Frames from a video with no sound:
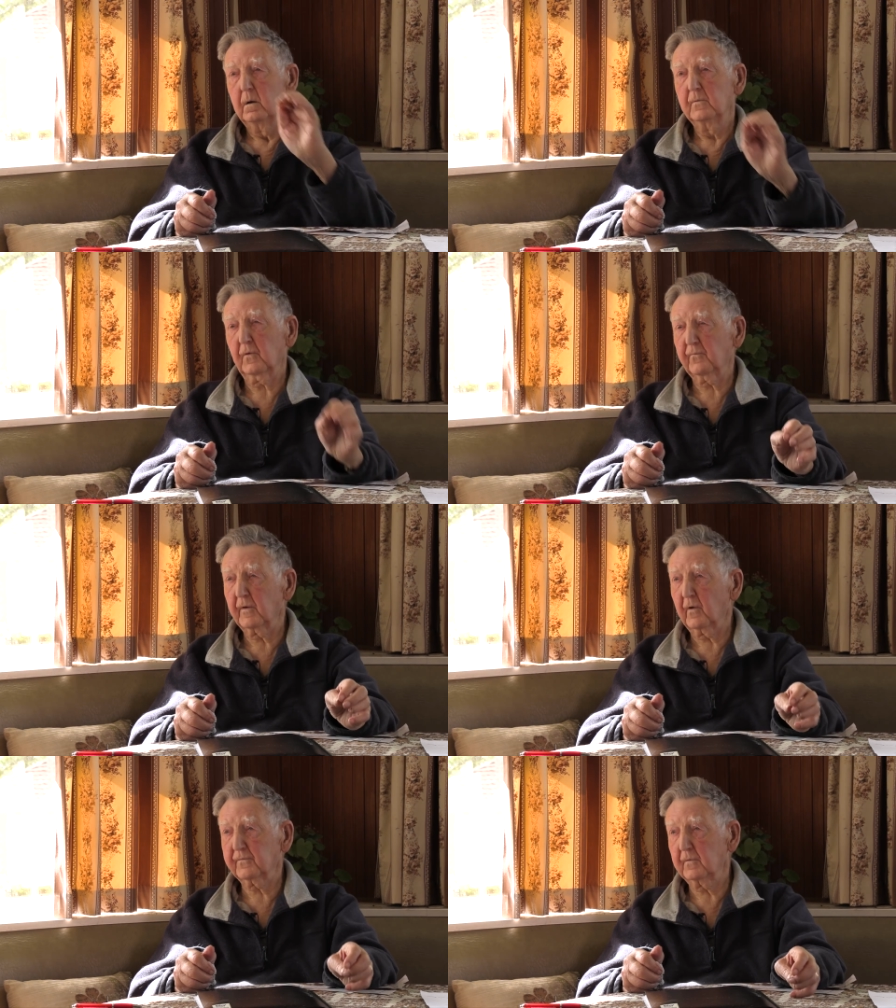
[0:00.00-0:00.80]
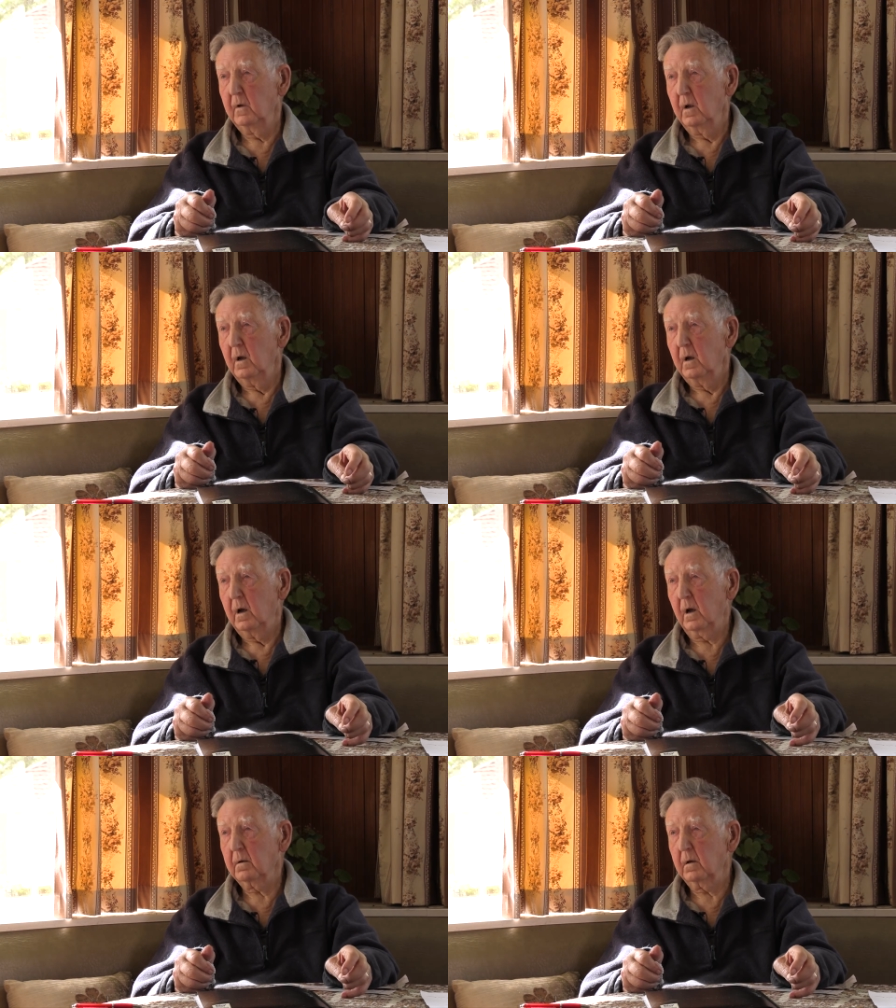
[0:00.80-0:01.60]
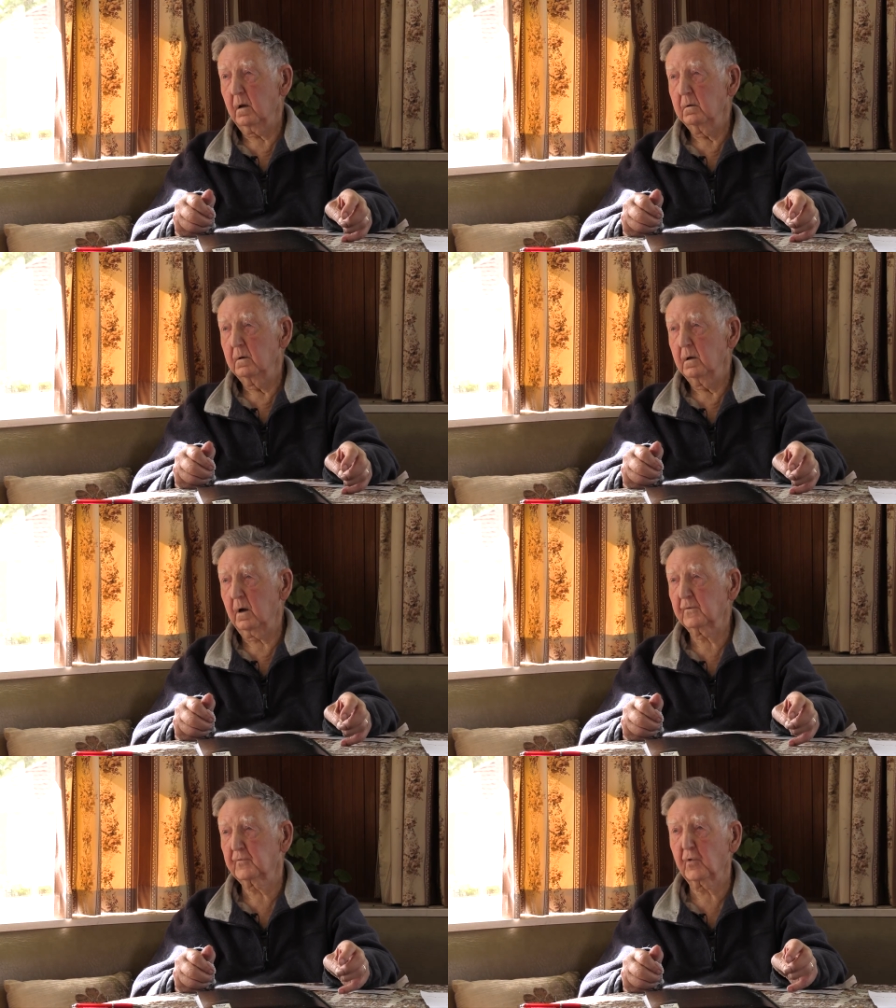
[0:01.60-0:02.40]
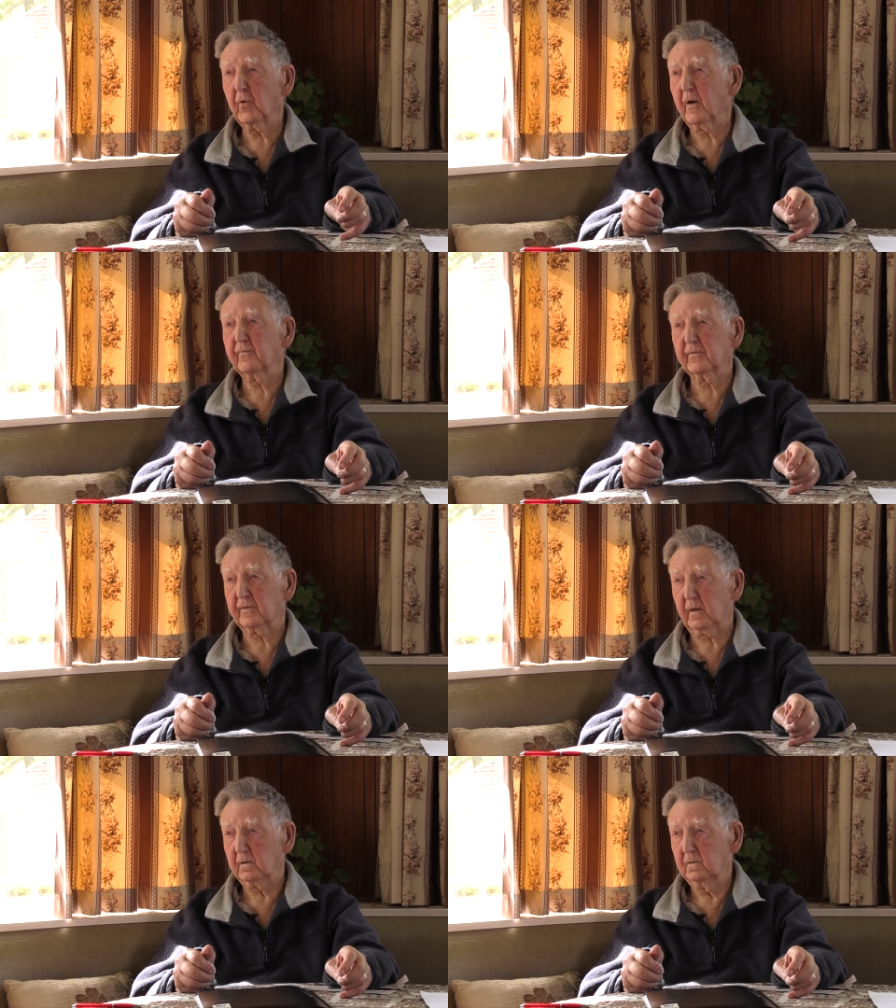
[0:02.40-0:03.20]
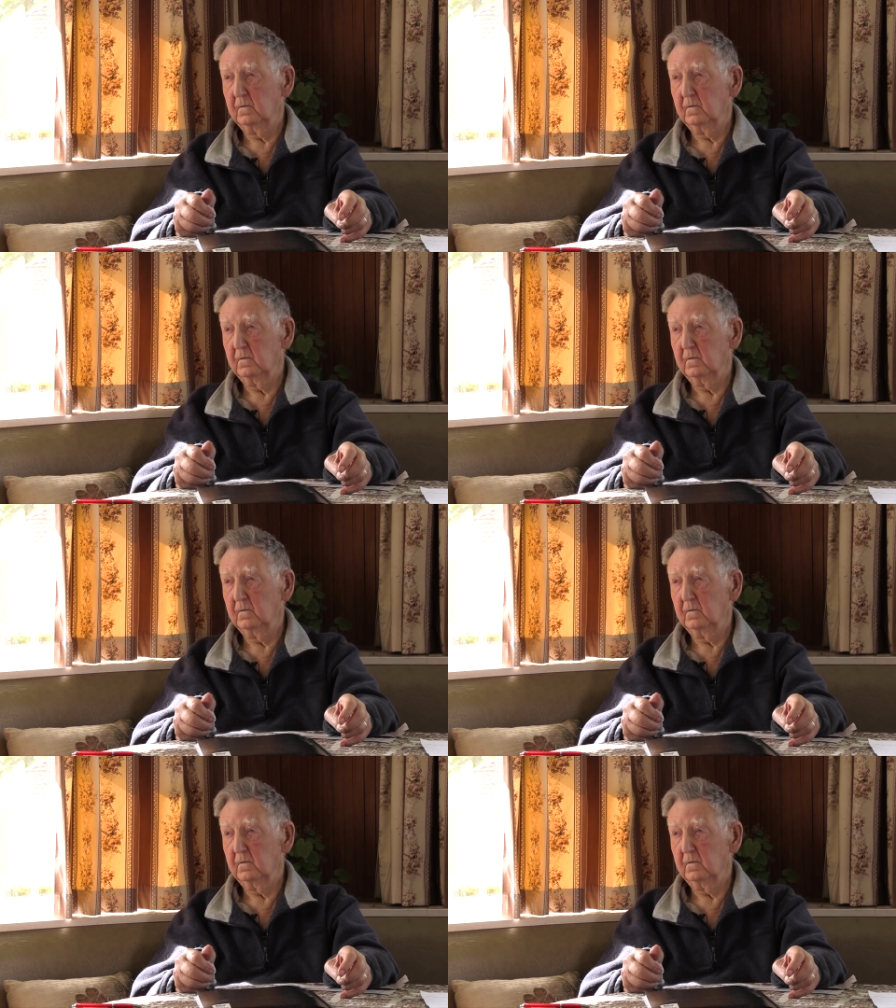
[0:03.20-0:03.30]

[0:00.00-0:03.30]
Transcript: not very often, I'll draw everything.